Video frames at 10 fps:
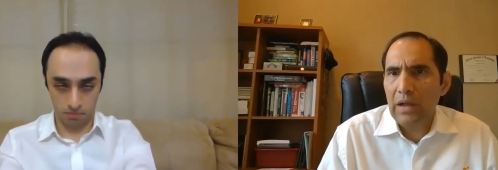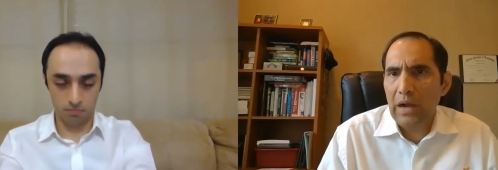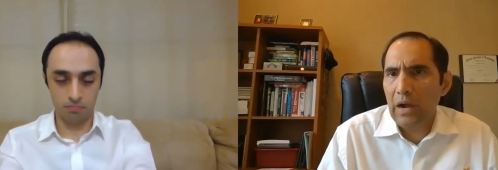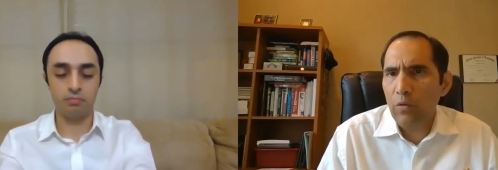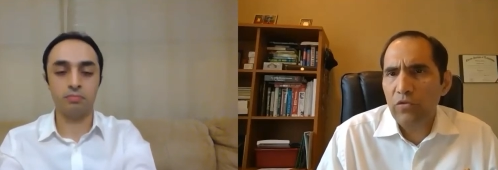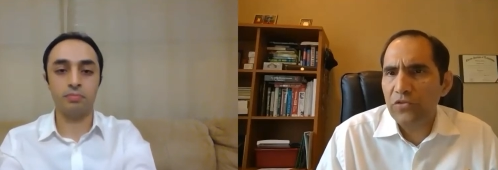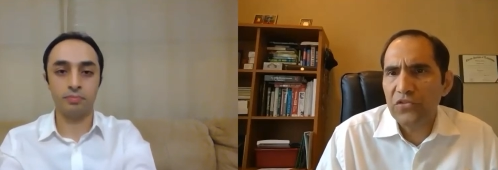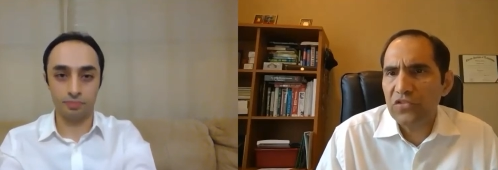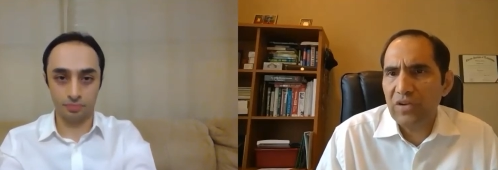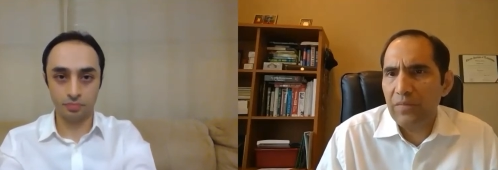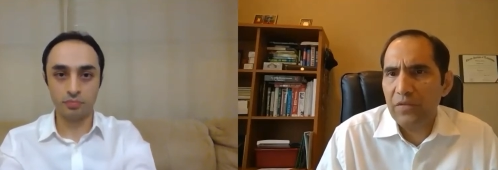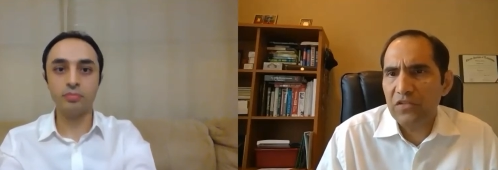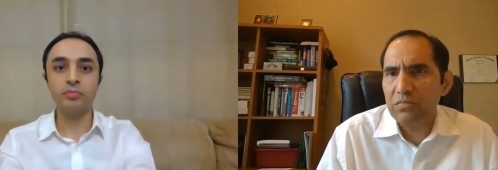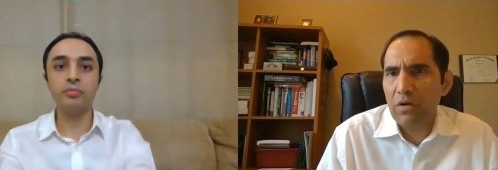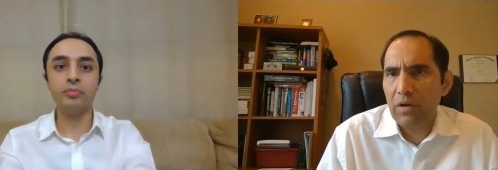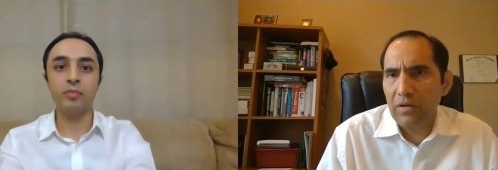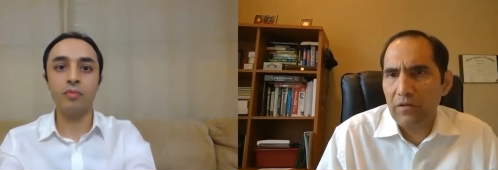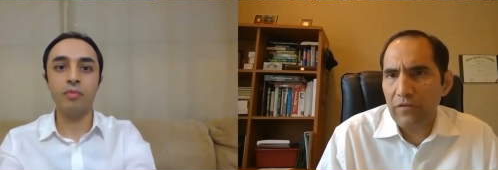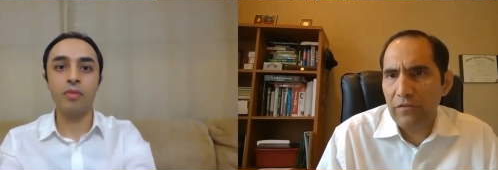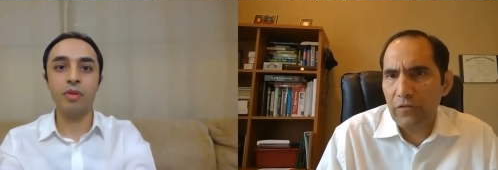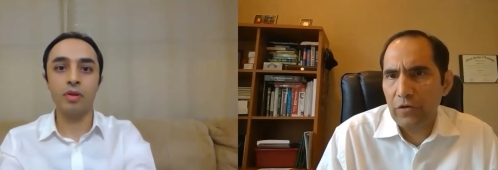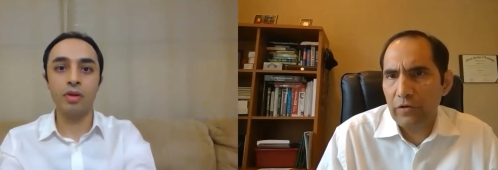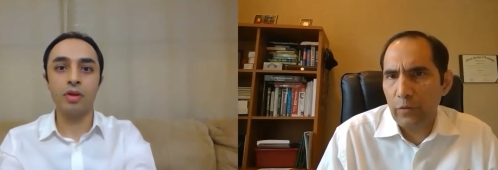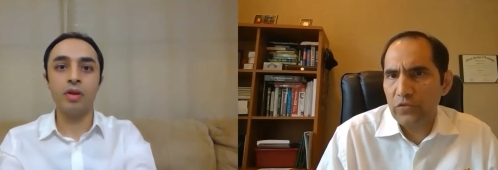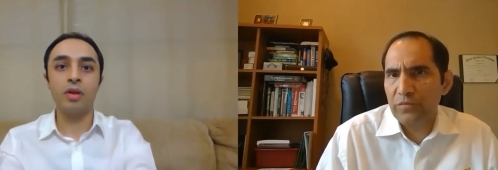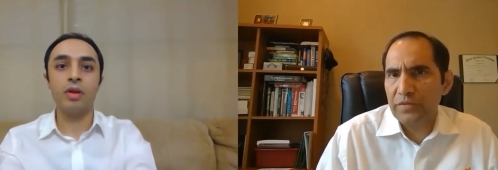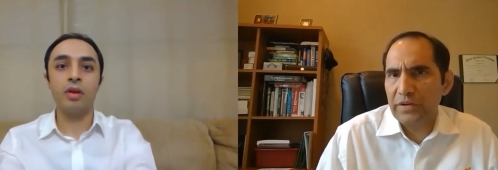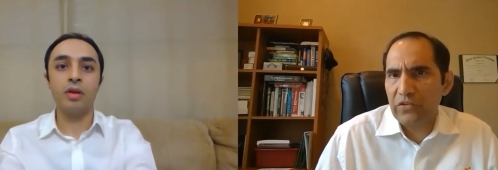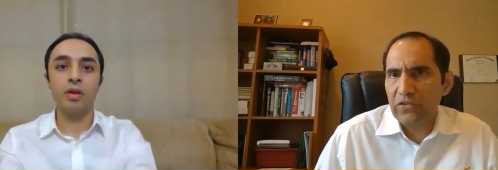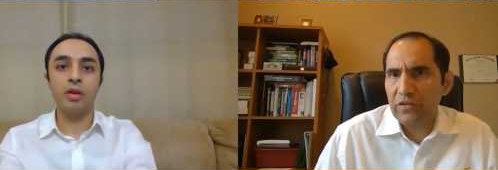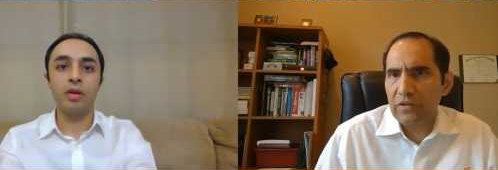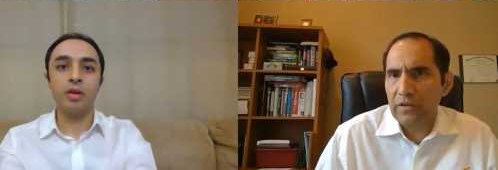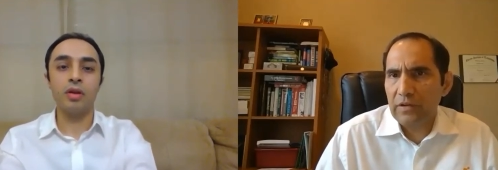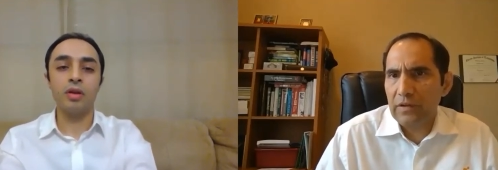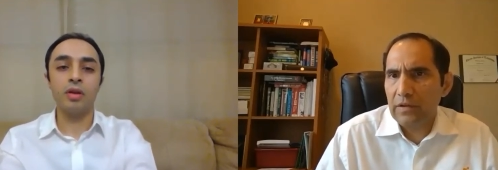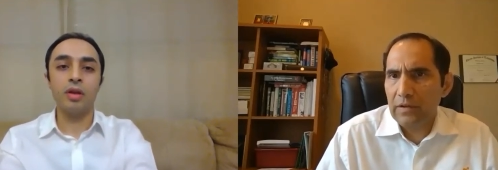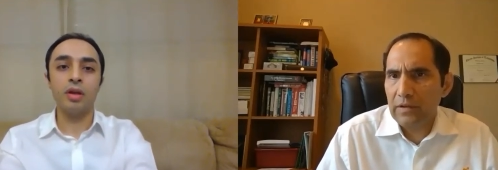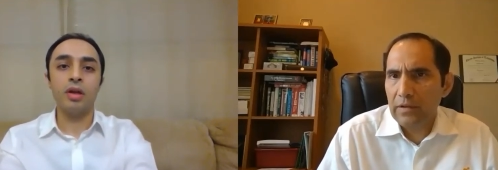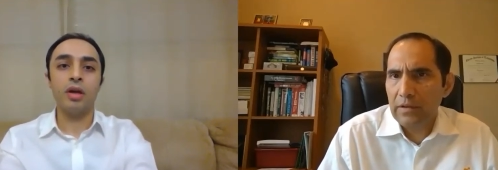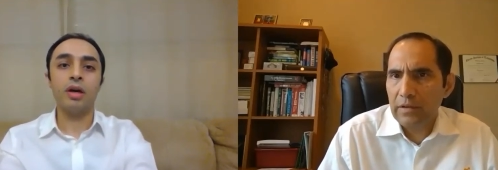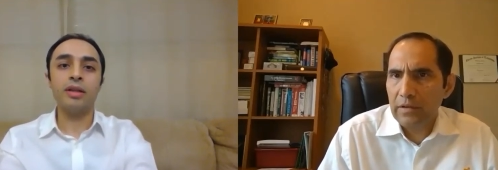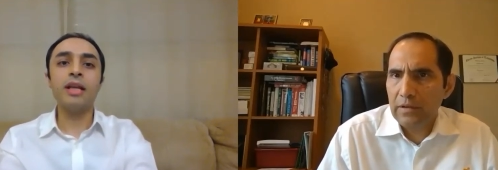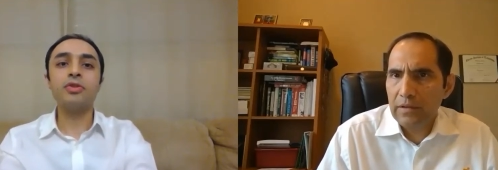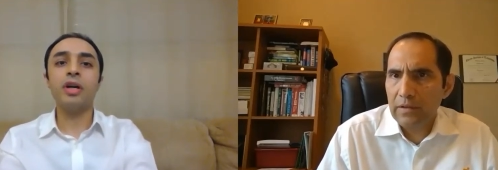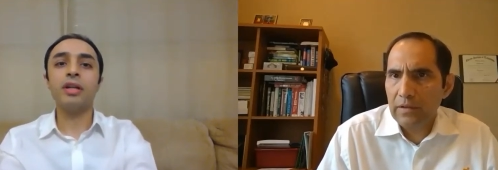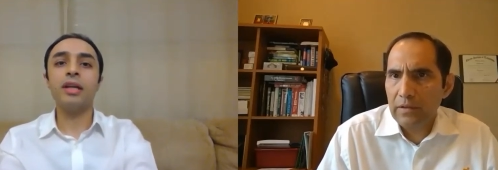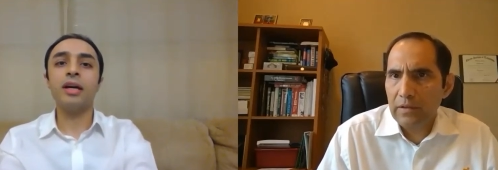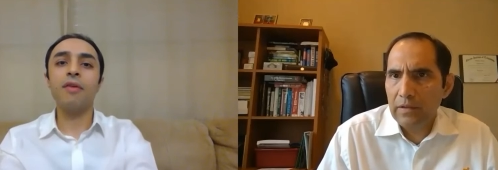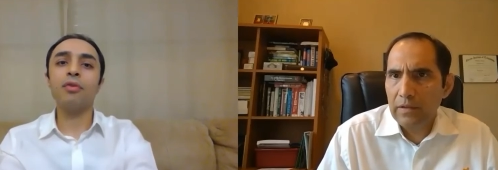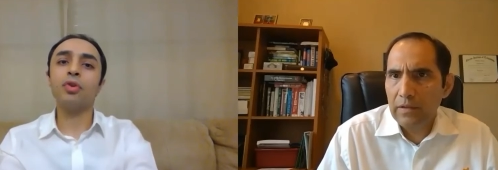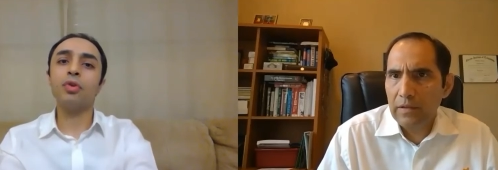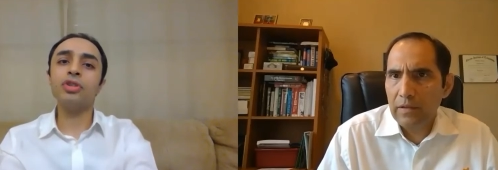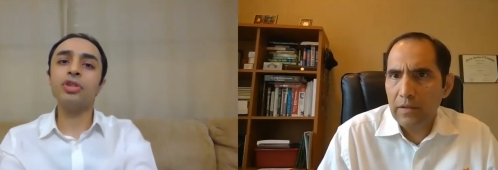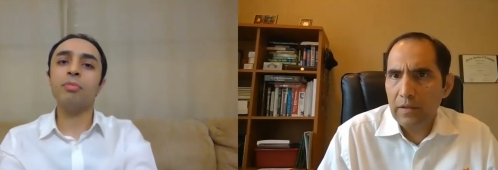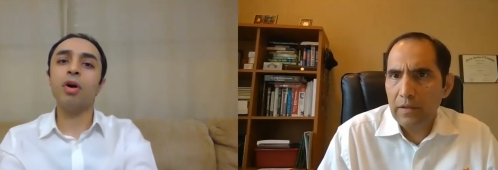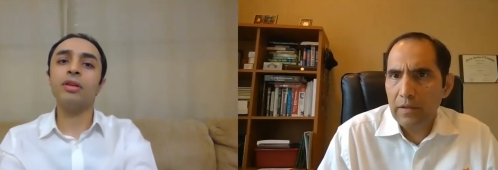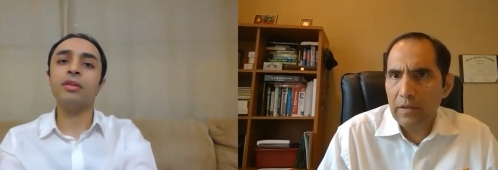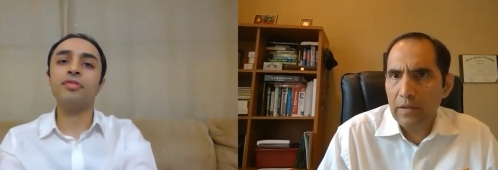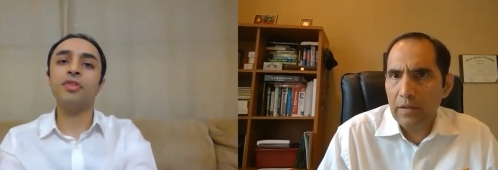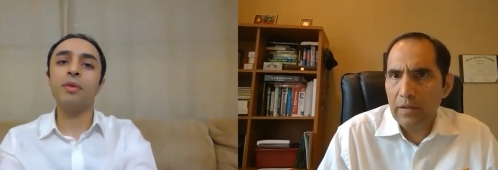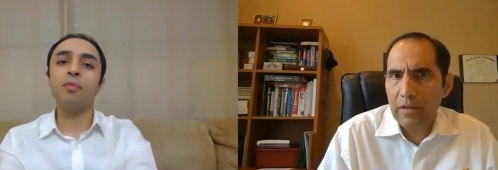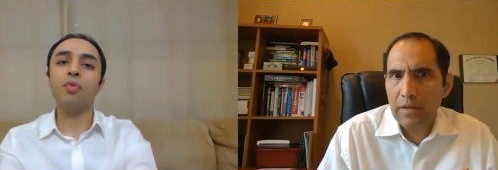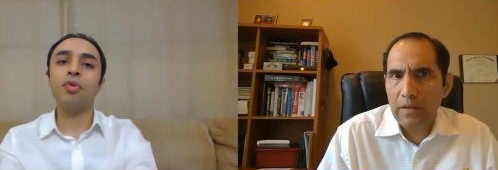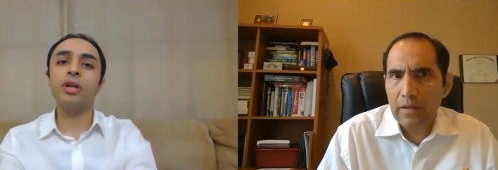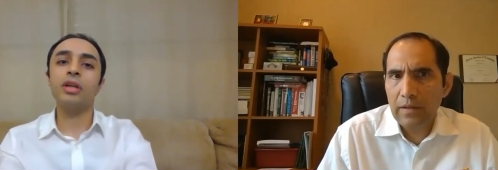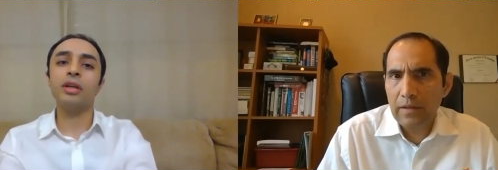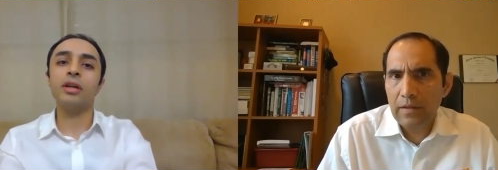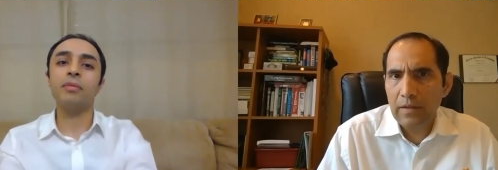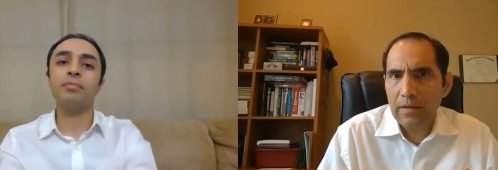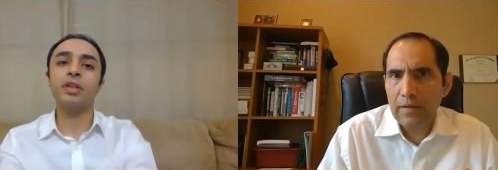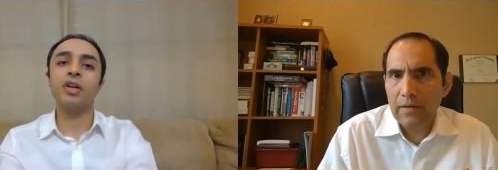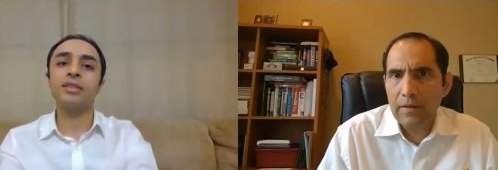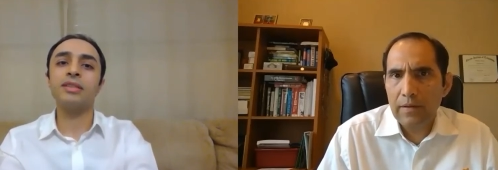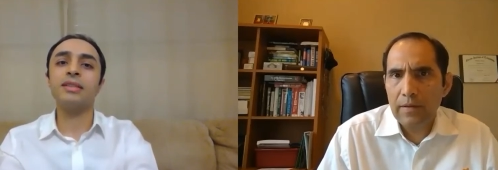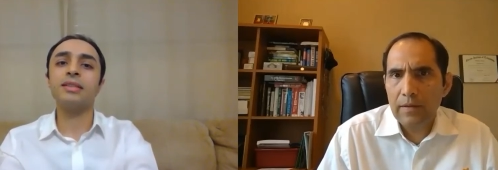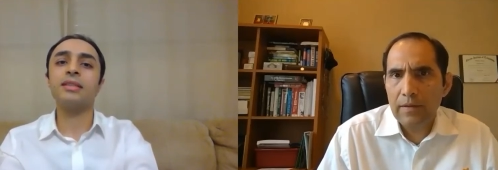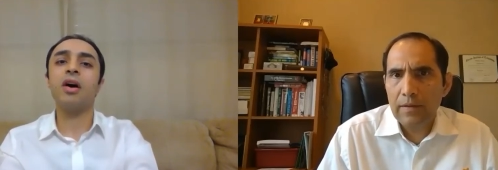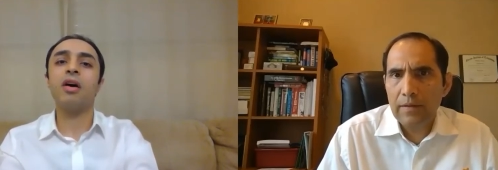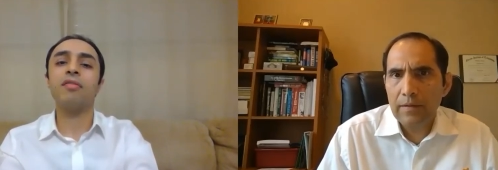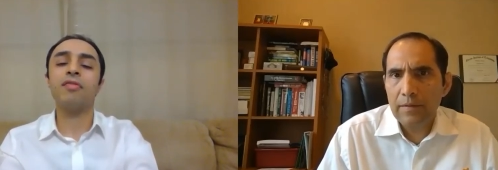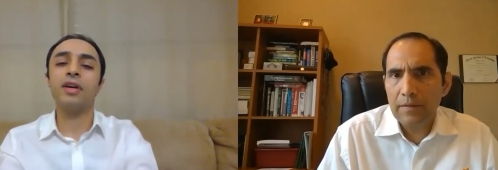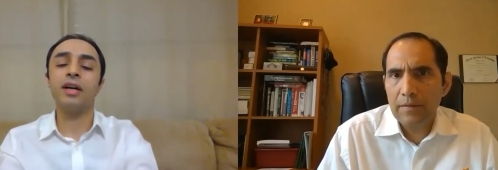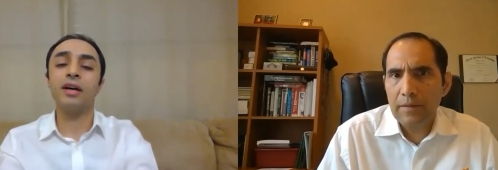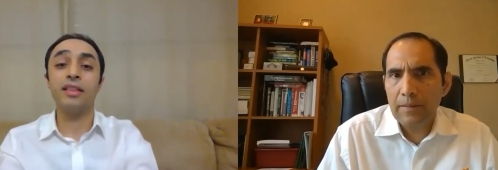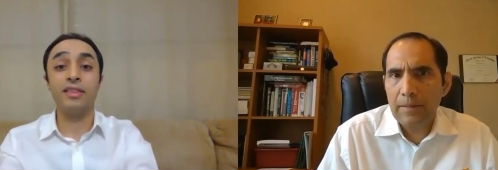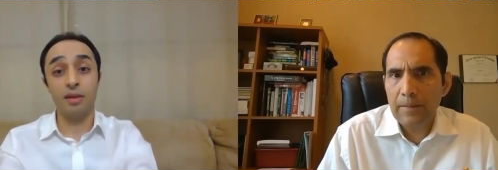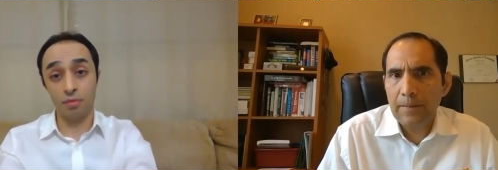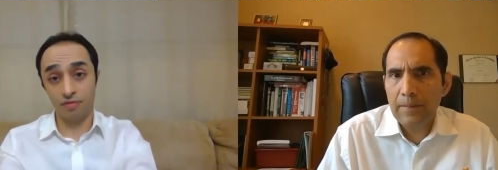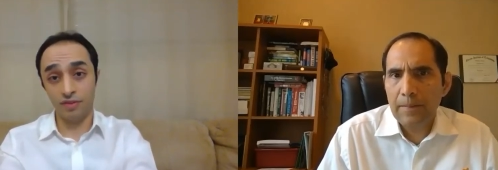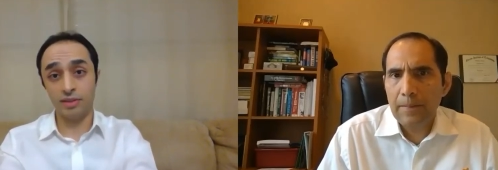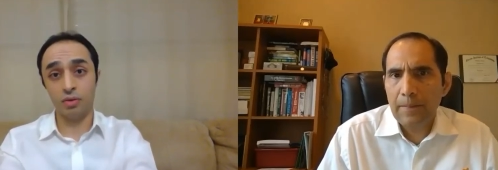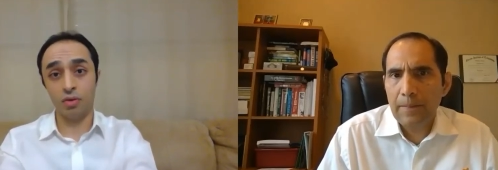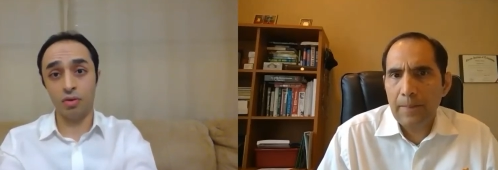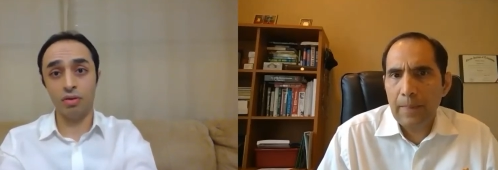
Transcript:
Speaker 1: How would you describe this model for corrosion prediction?
Speaker 2: Uh, that's right. Uh, our corrosion modeling framework um, consists of uh, a thermophysical